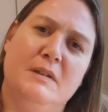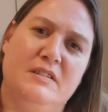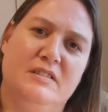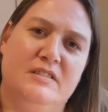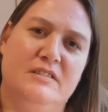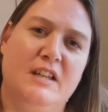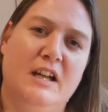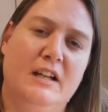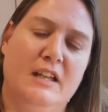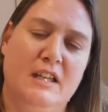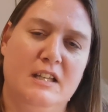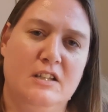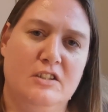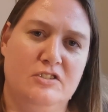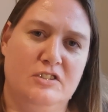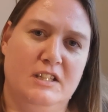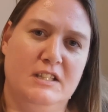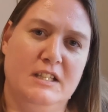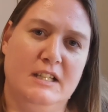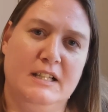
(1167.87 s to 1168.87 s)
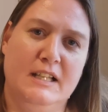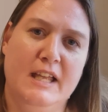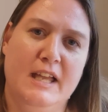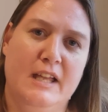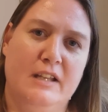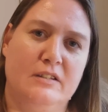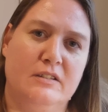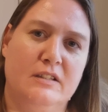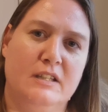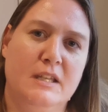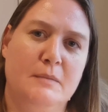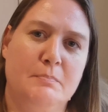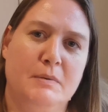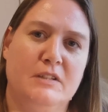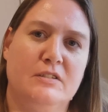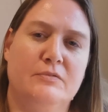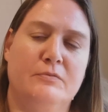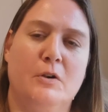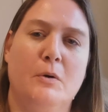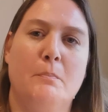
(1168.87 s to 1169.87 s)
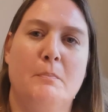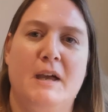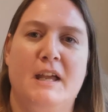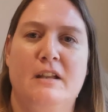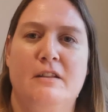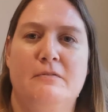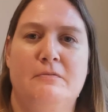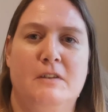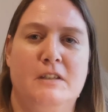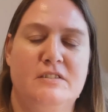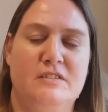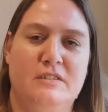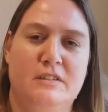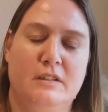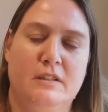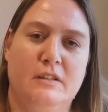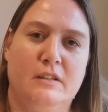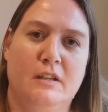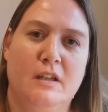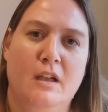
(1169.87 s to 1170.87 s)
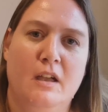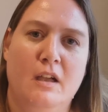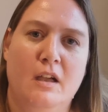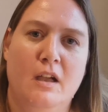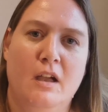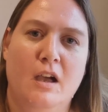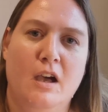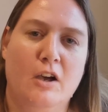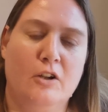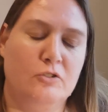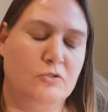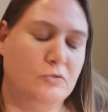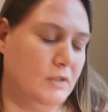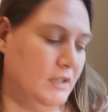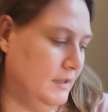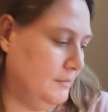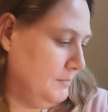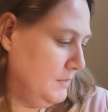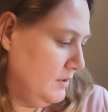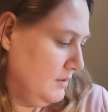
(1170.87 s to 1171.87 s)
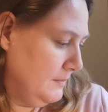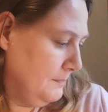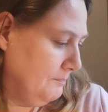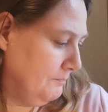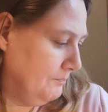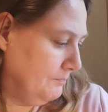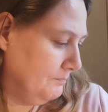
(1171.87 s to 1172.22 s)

stuck energetically and keep us from manifesting our dreams.